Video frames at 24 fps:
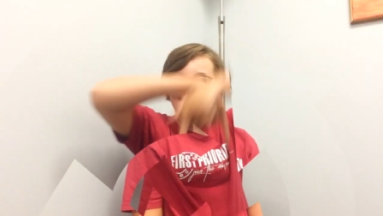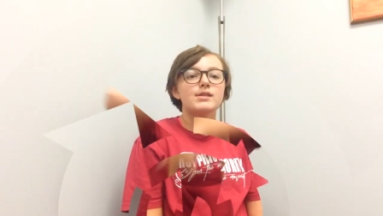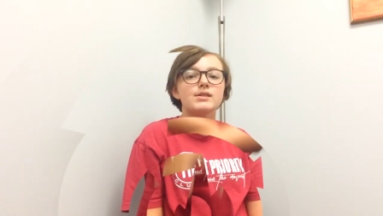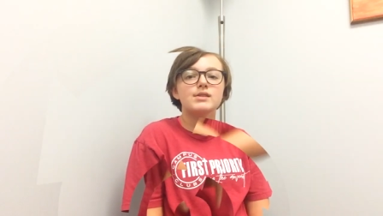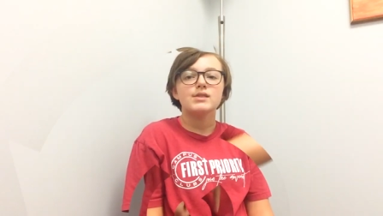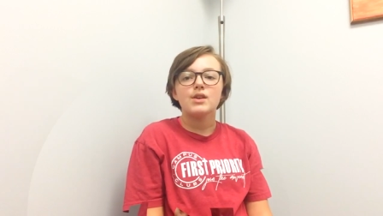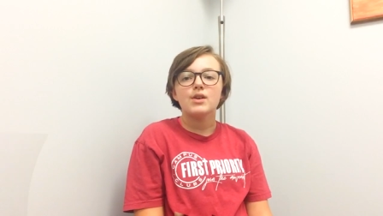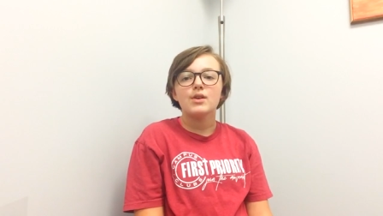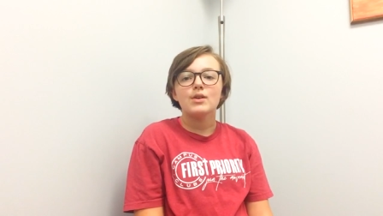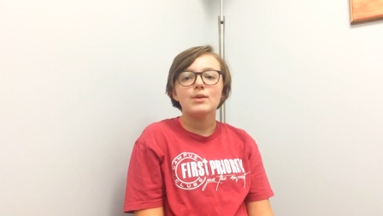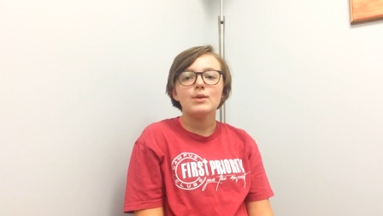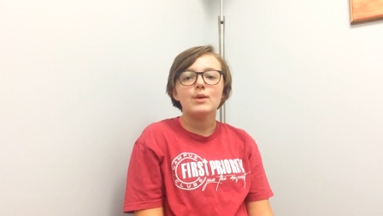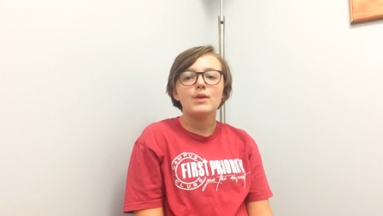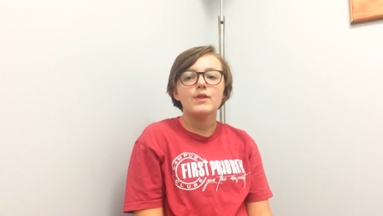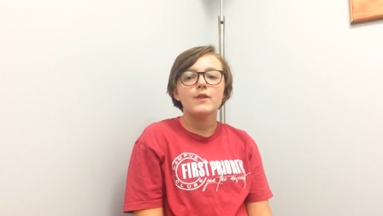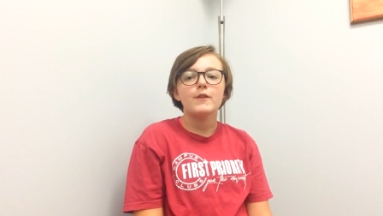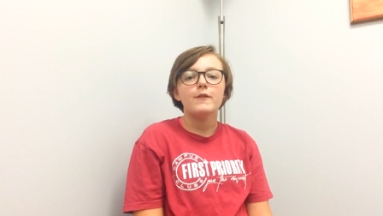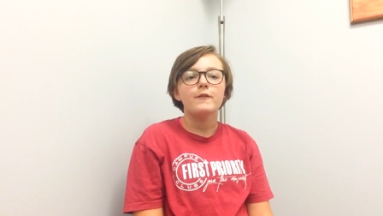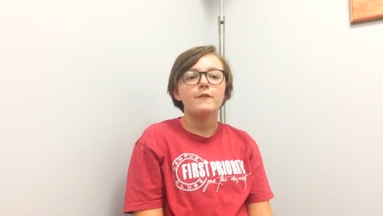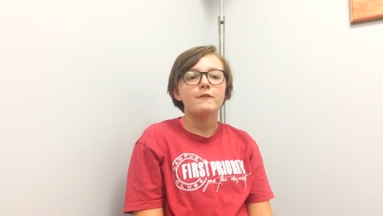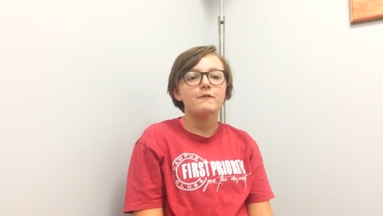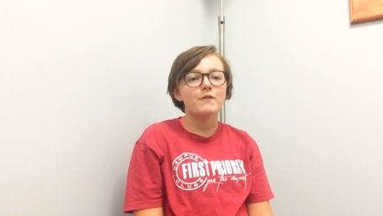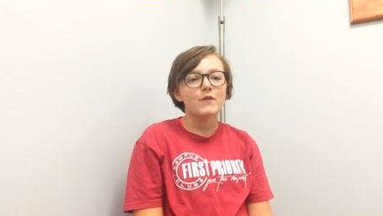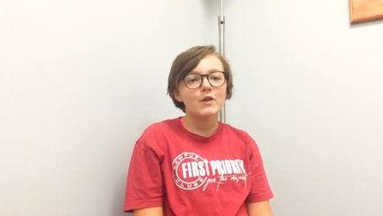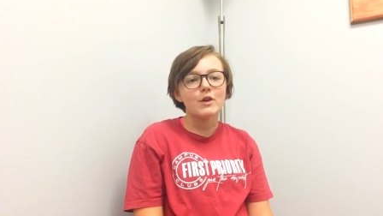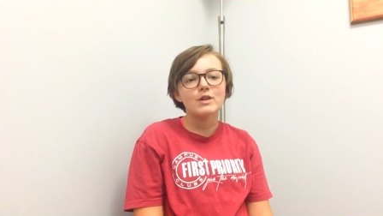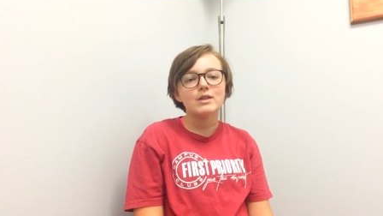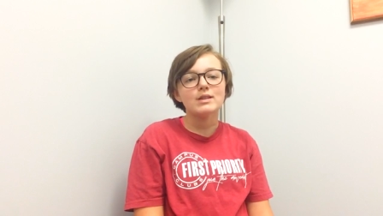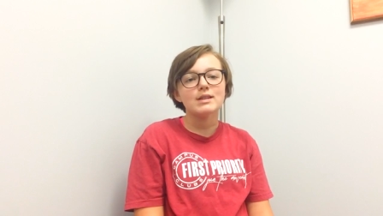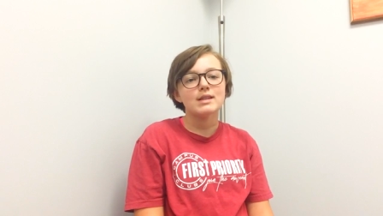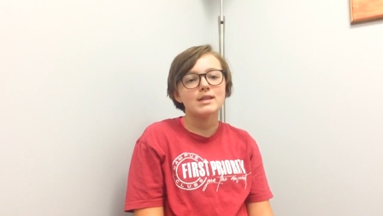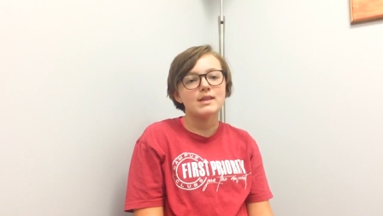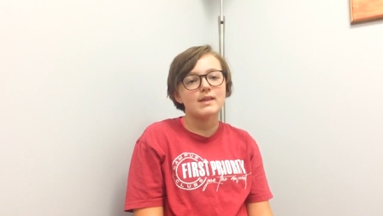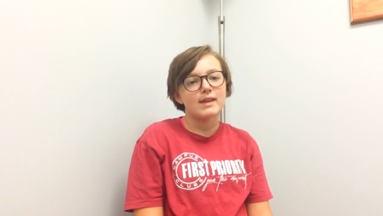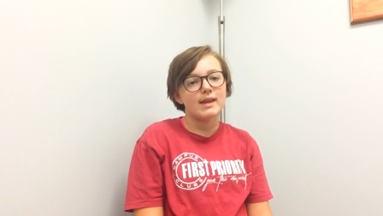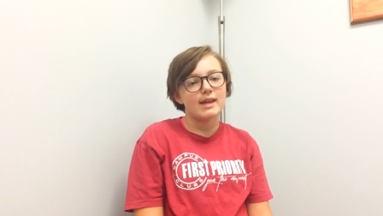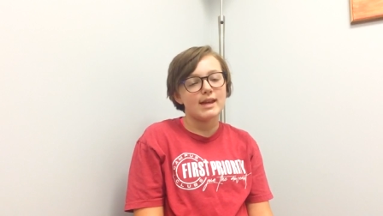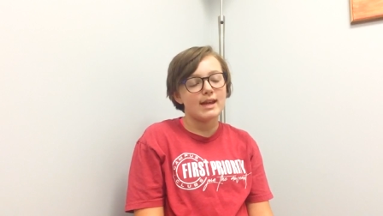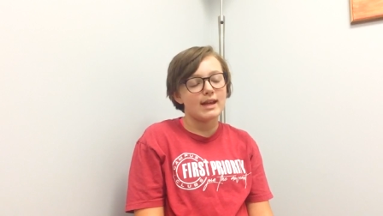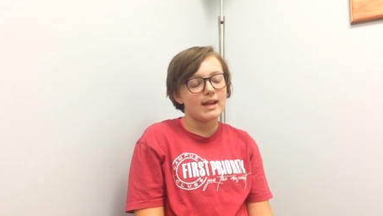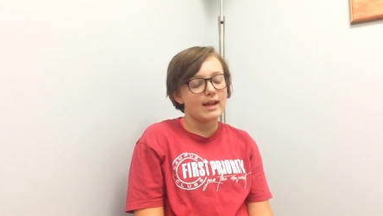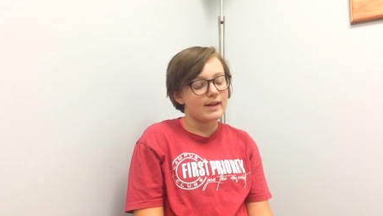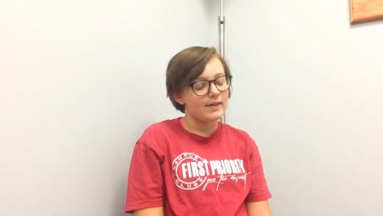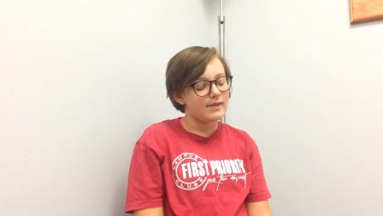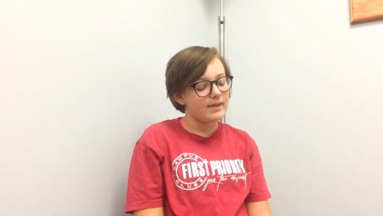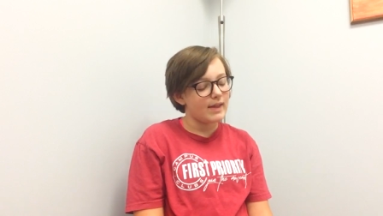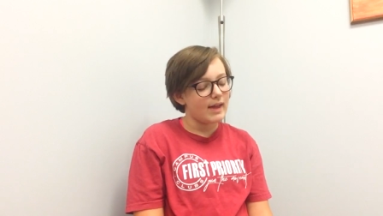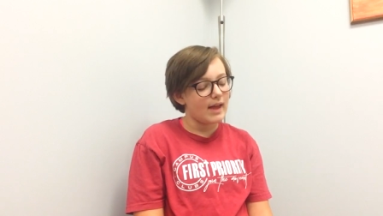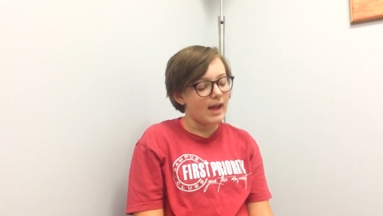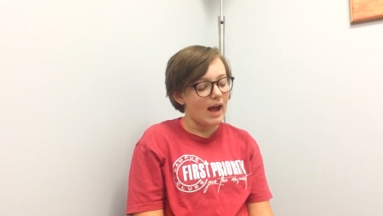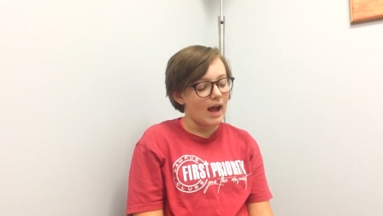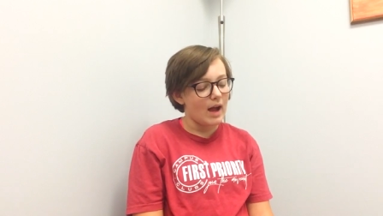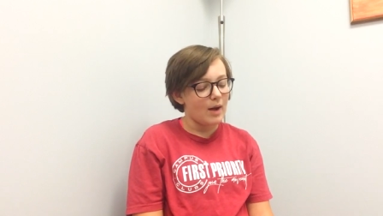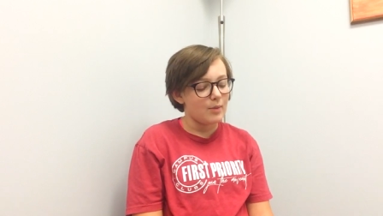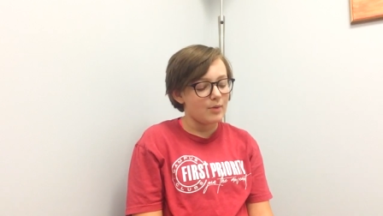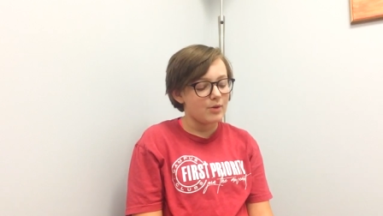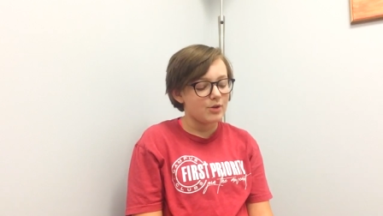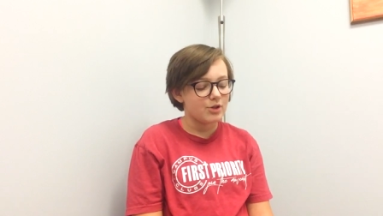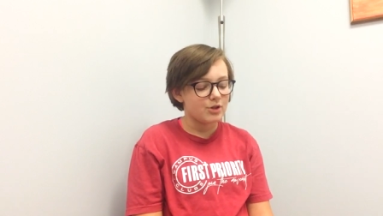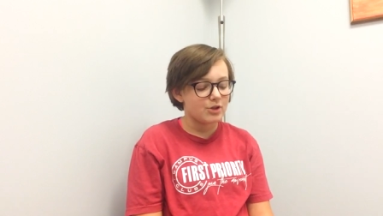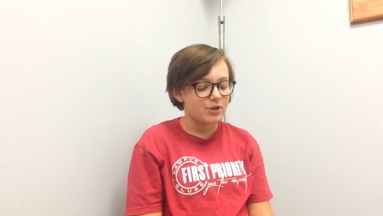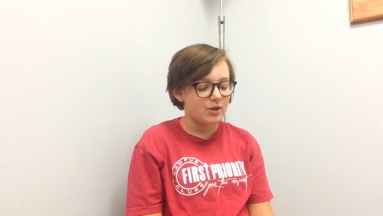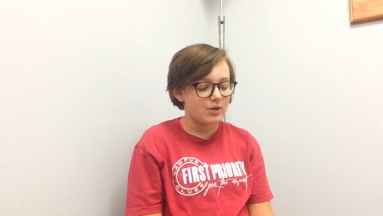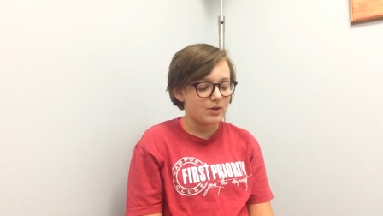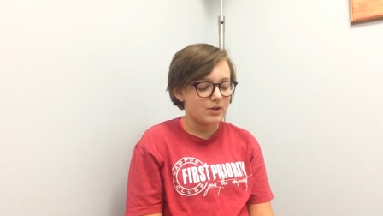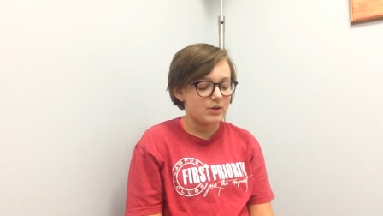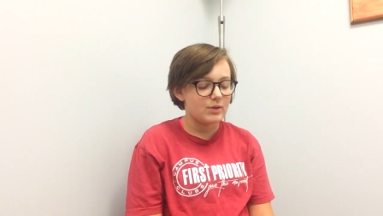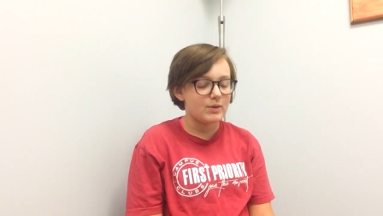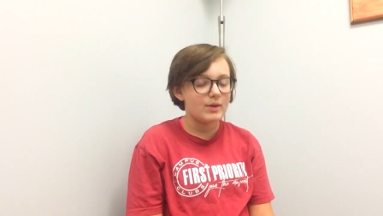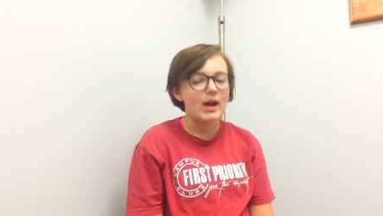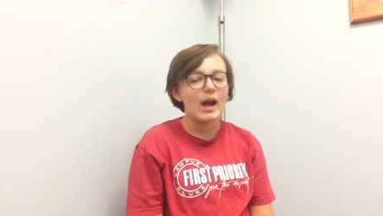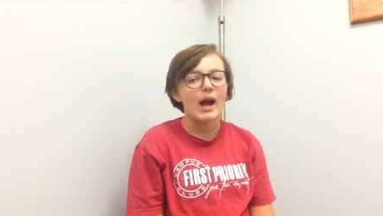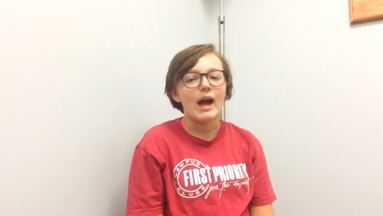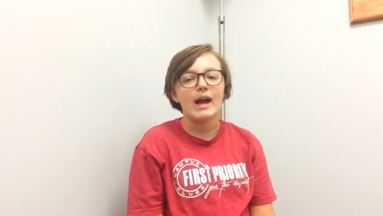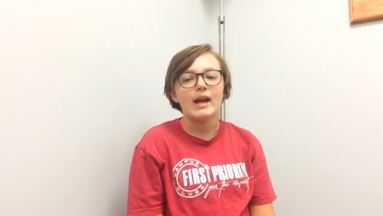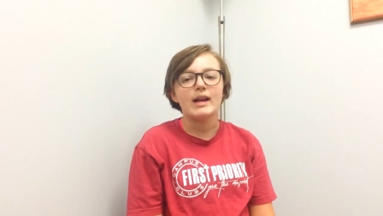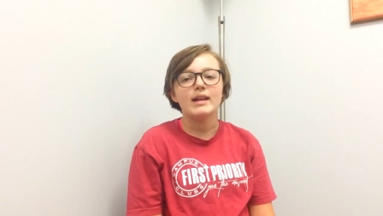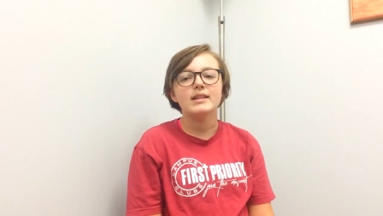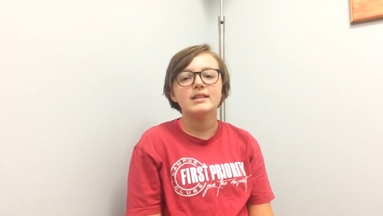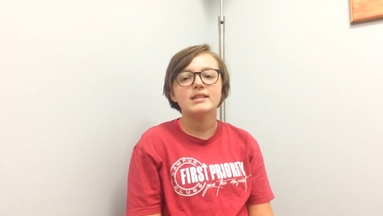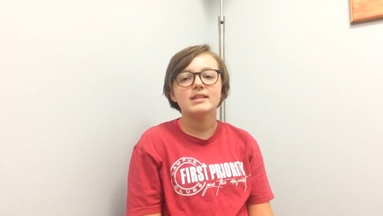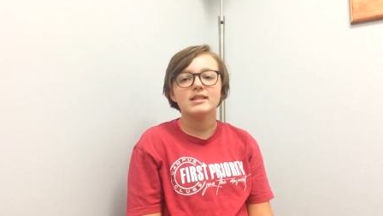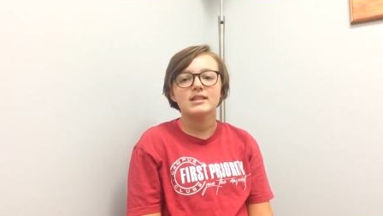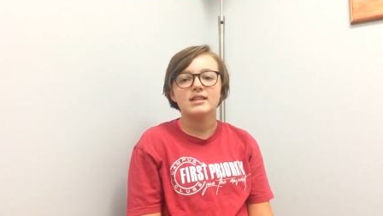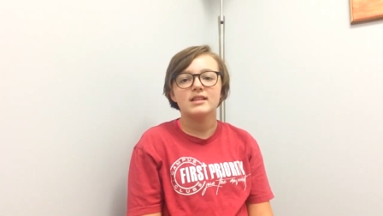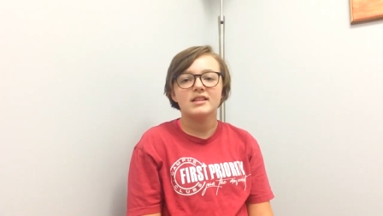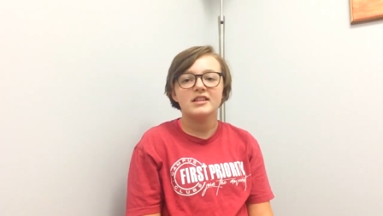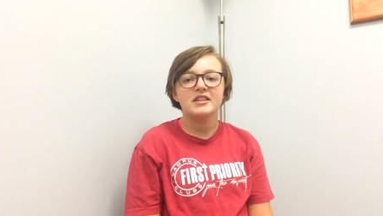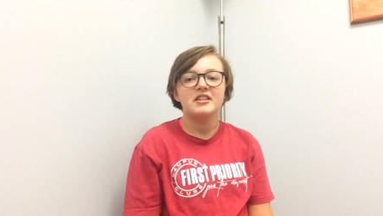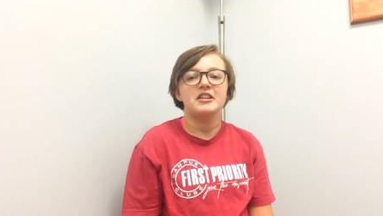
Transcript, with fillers: So the first thing that I will show you guys